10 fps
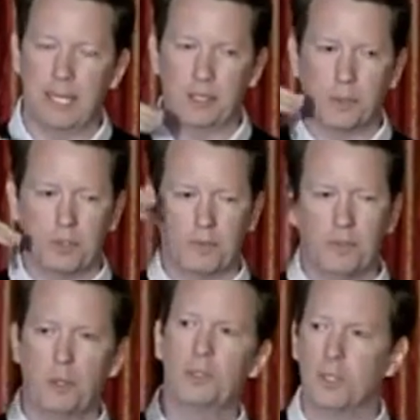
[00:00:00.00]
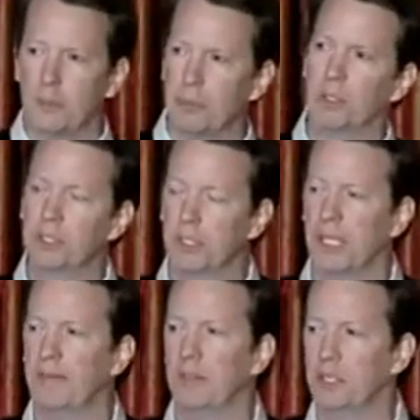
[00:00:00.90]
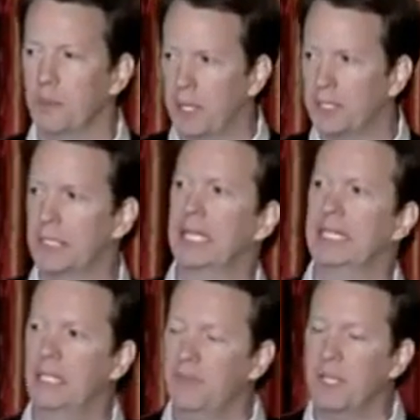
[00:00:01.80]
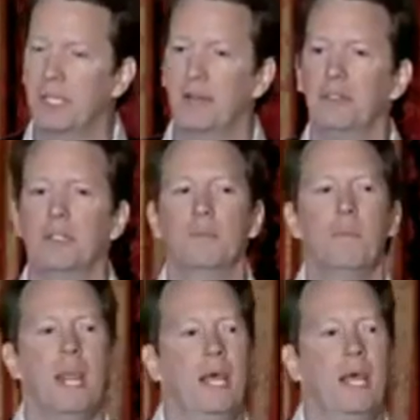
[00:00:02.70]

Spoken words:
at a sort of social and personal level as well as a scientific level.